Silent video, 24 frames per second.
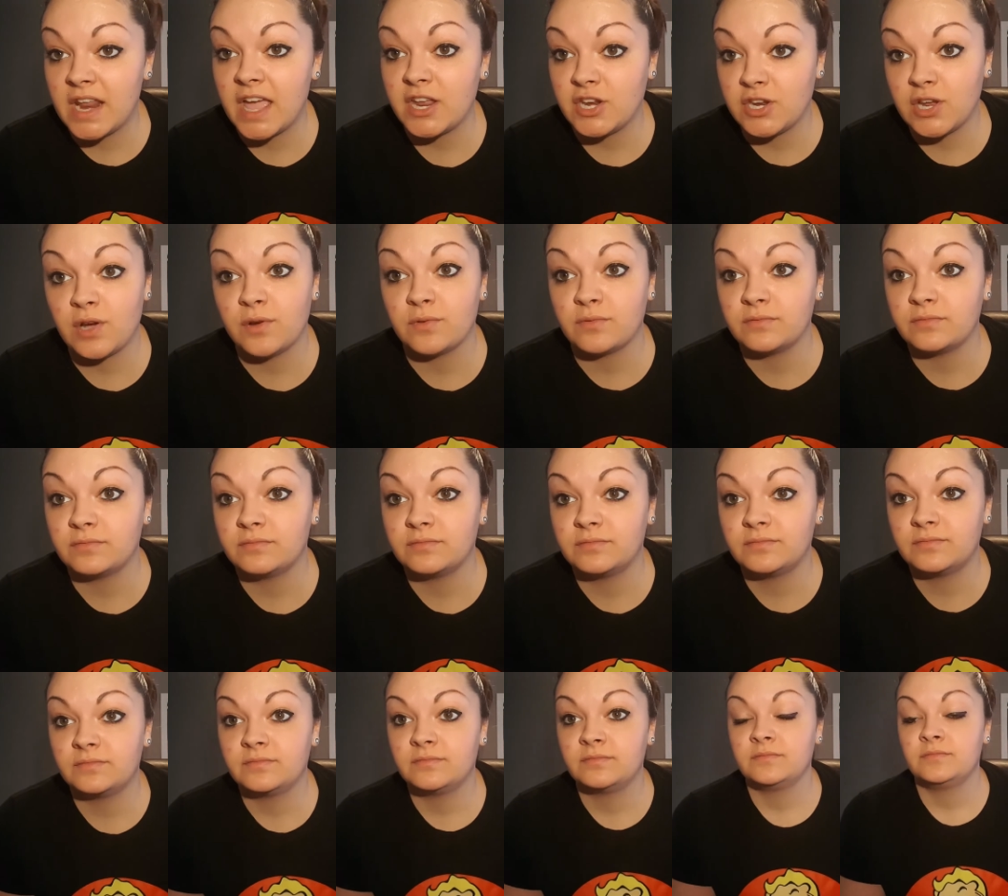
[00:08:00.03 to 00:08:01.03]
I
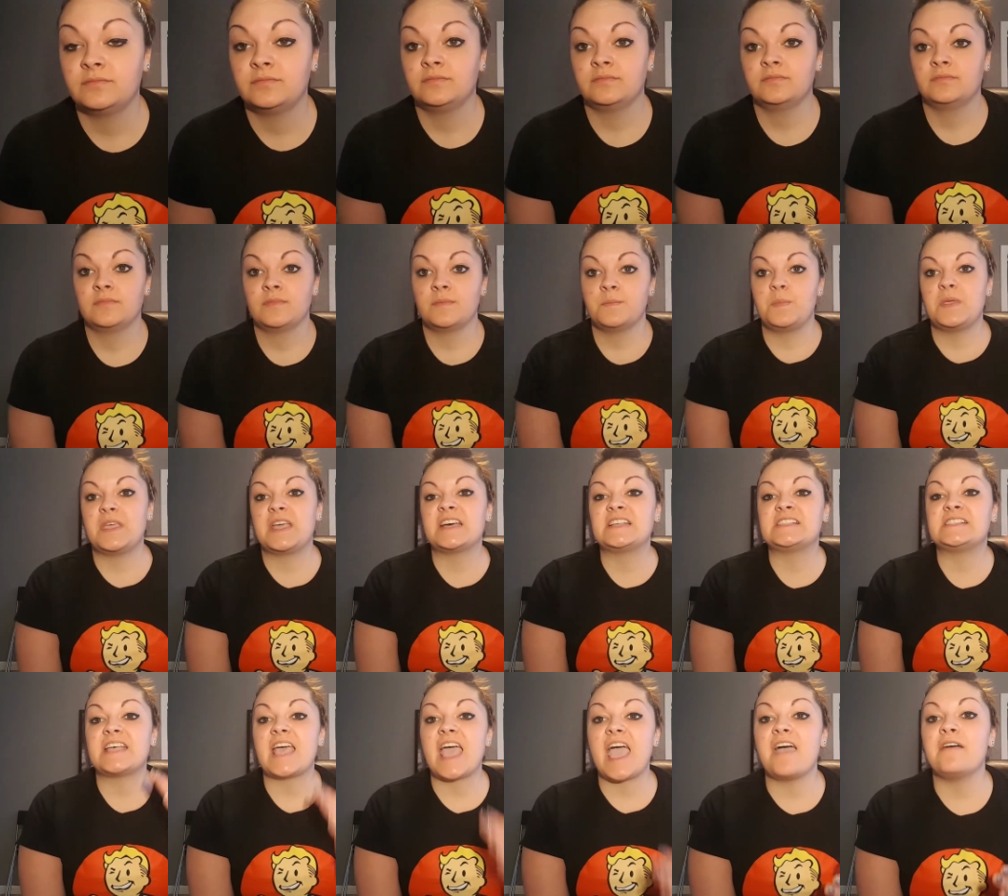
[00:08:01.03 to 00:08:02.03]
don't?
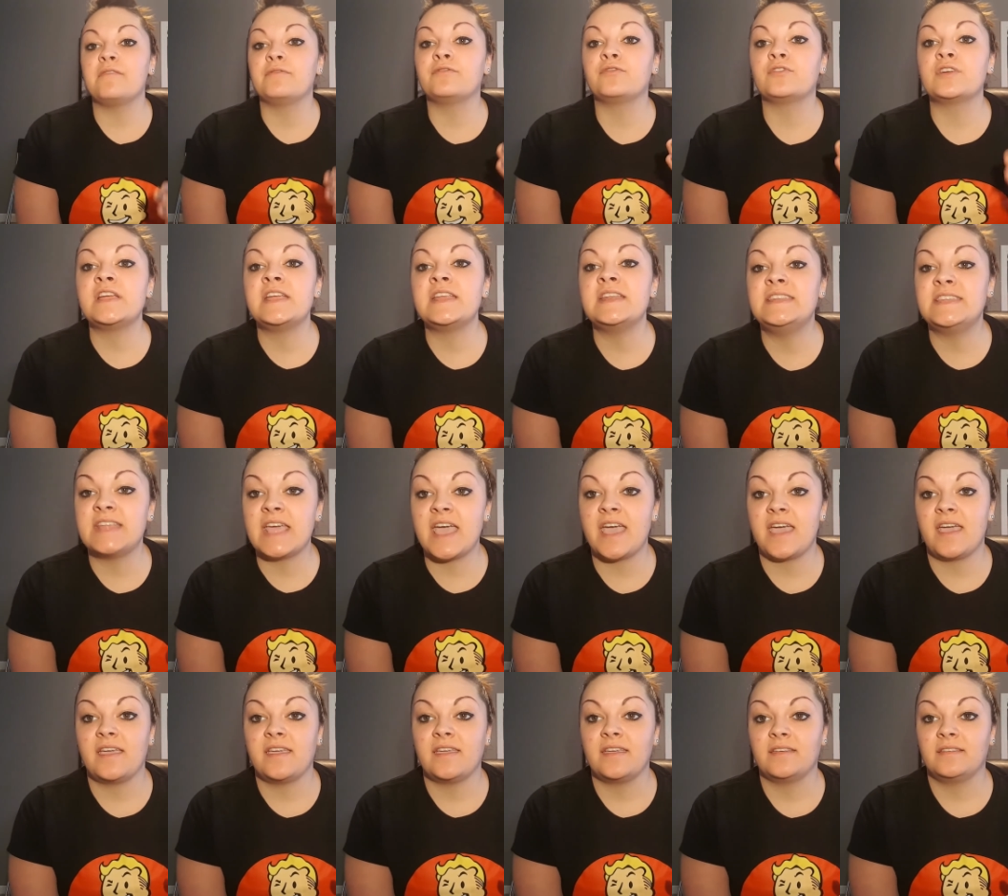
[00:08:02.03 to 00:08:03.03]
Because every
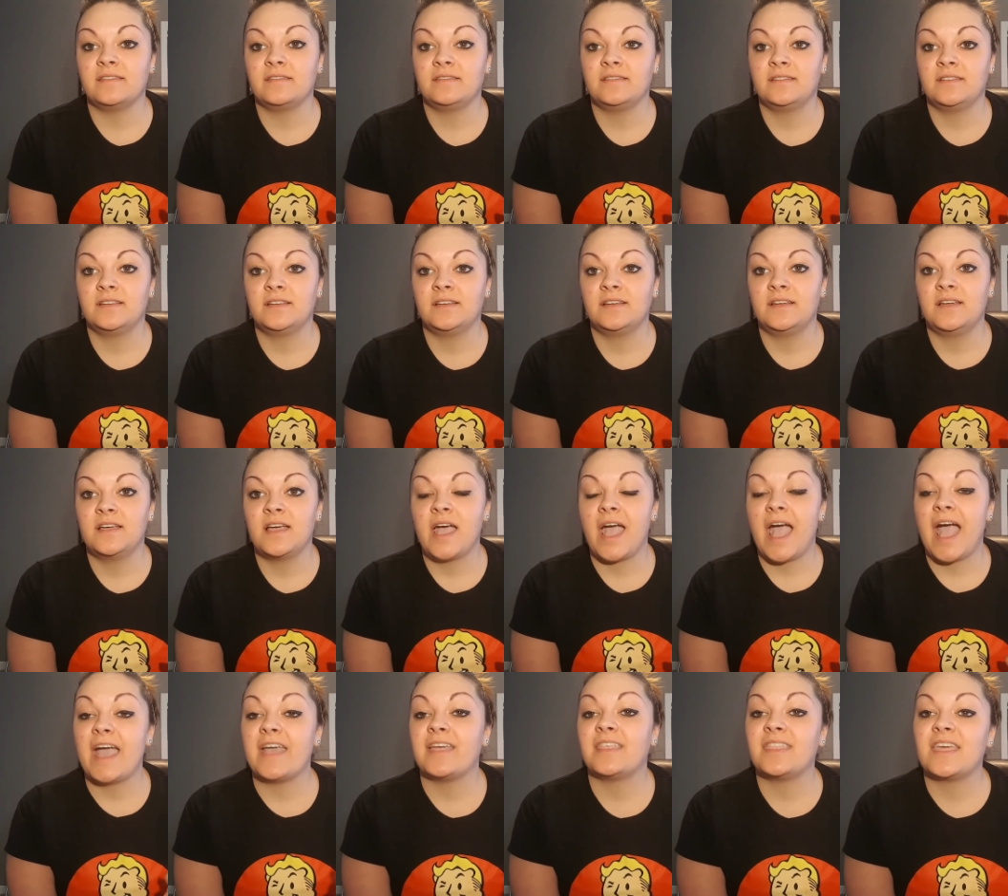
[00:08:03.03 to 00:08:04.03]
day
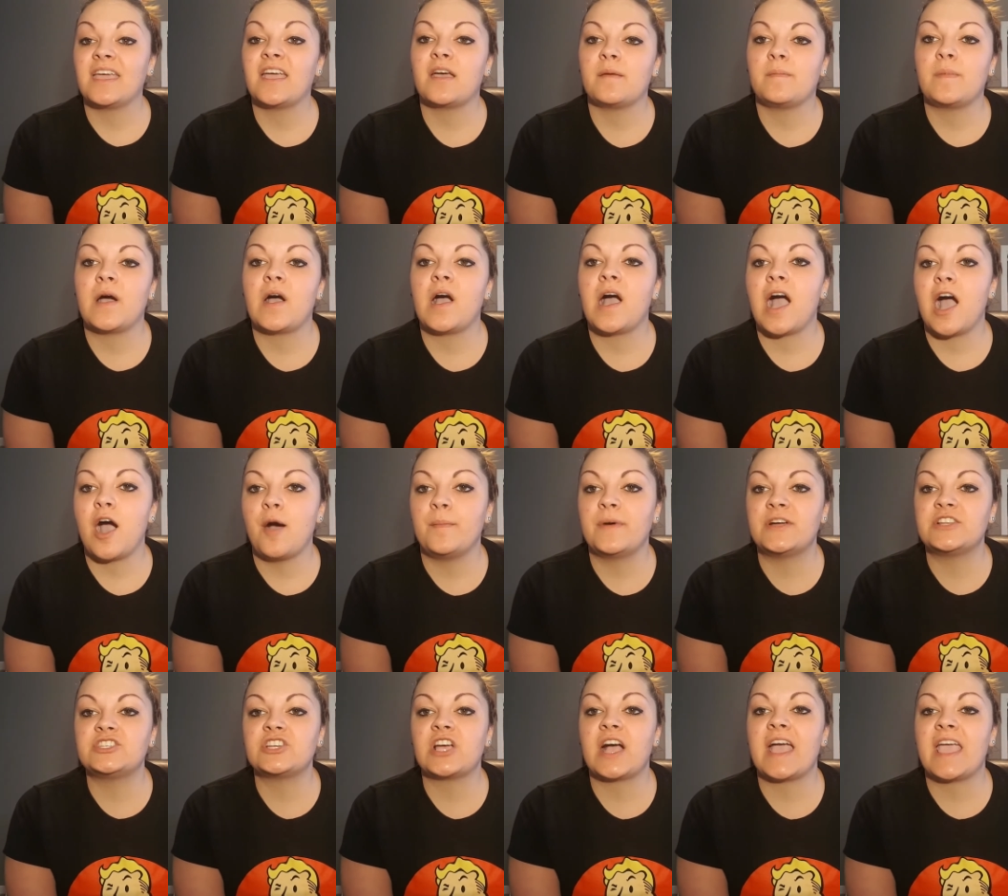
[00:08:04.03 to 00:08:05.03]
I think about how
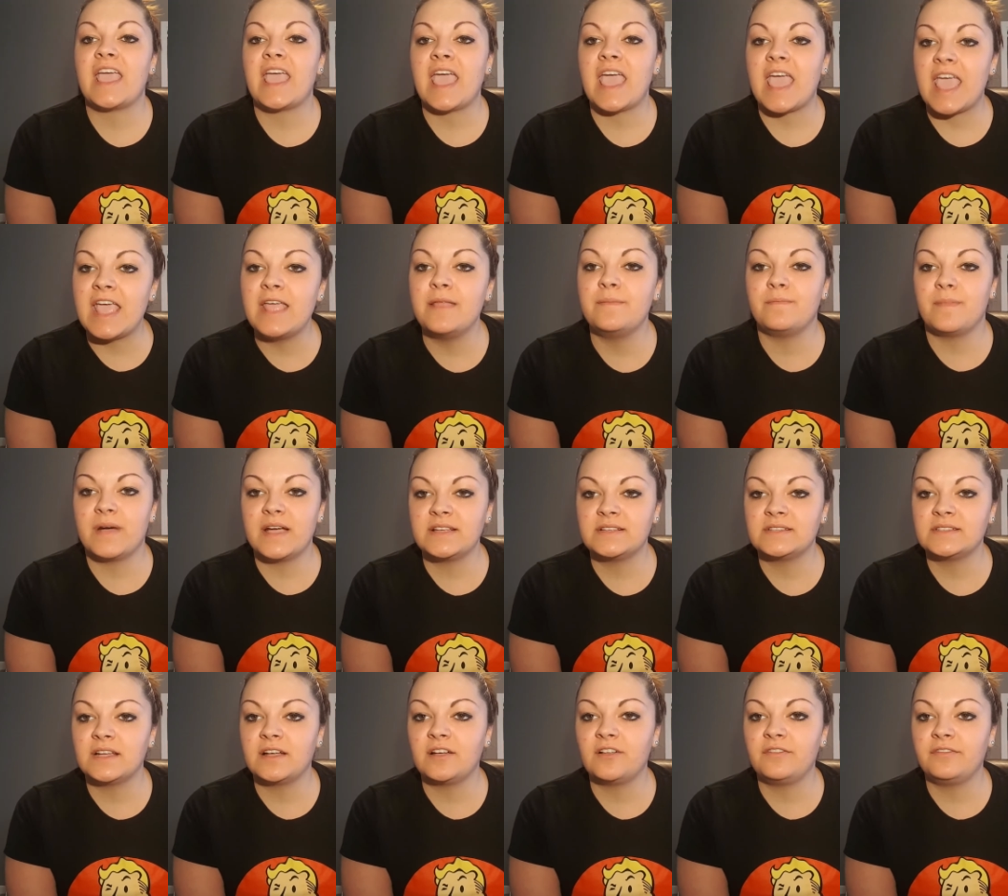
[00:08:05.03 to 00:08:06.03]
much I hate
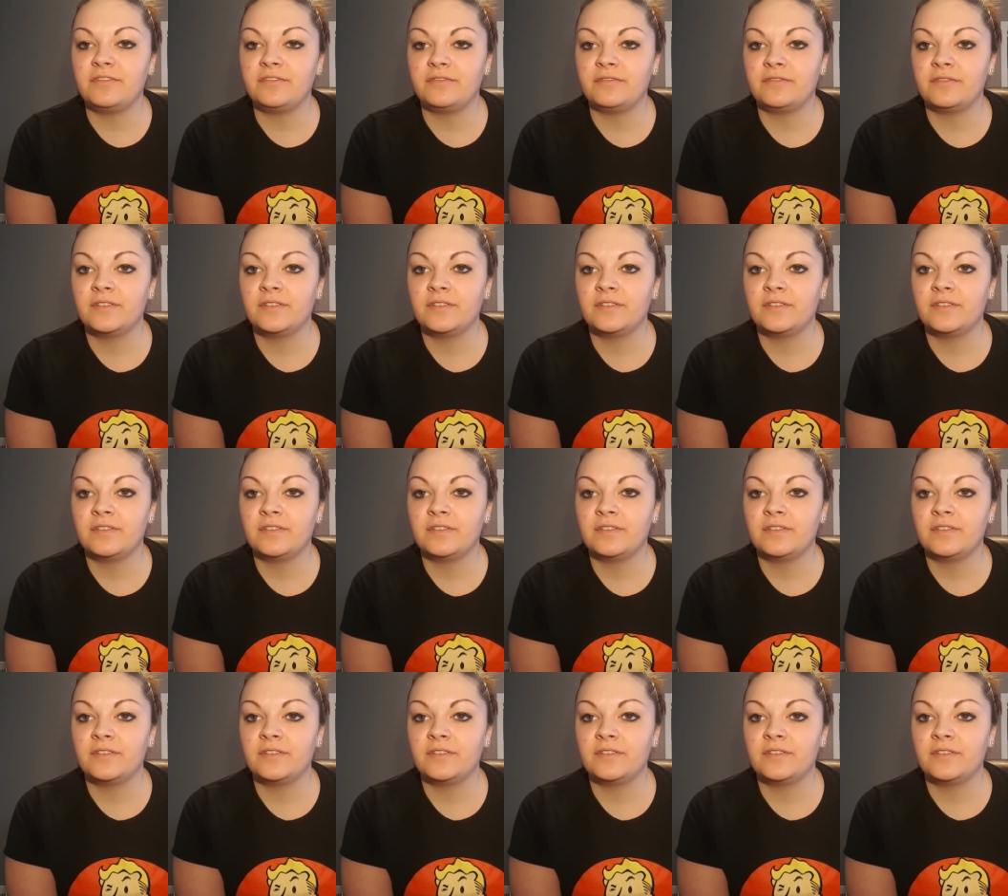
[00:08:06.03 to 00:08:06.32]
myself,